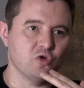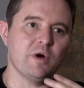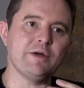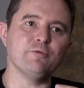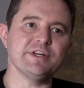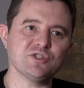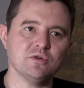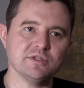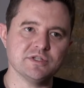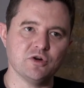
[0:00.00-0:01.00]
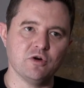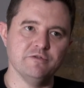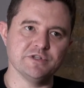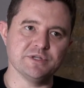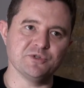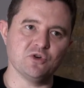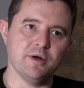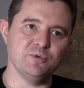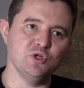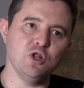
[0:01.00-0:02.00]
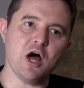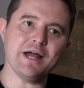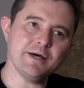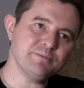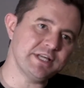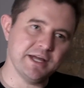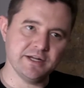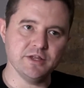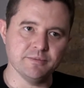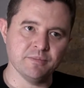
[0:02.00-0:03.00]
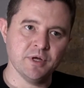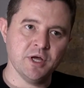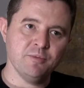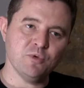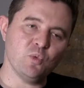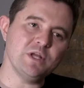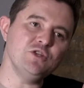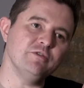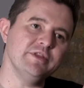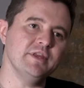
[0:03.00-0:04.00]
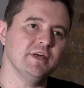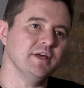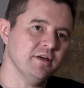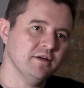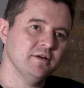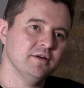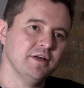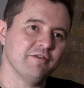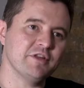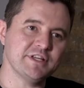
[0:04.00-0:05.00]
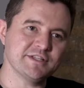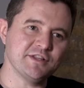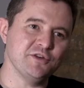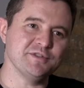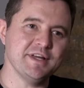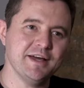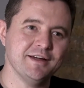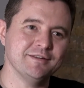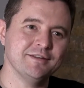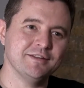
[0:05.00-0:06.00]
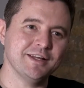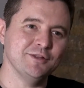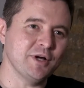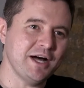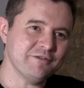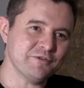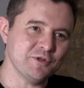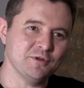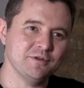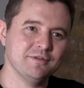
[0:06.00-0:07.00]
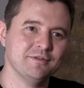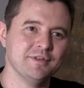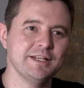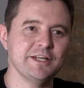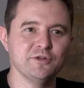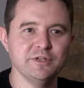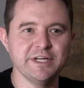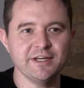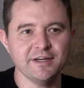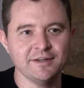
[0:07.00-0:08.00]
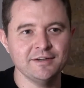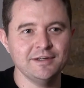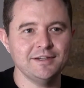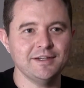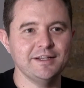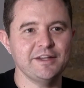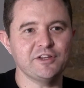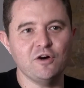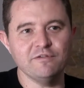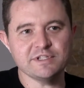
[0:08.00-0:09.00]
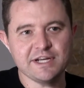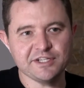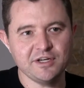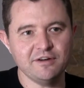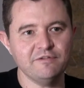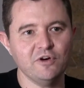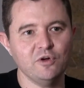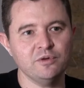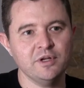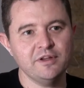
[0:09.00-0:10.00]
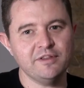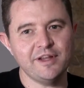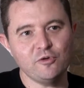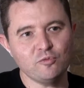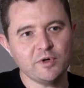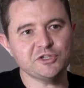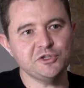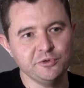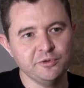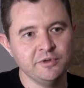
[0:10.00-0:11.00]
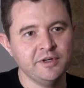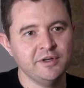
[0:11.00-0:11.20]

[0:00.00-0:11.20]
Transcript: great restaurants that are oversubscribed, you line up to get in them, but when you're in there, everything slows down. They look after you. They let you linger. They let the conversation unfold. They don't rush you.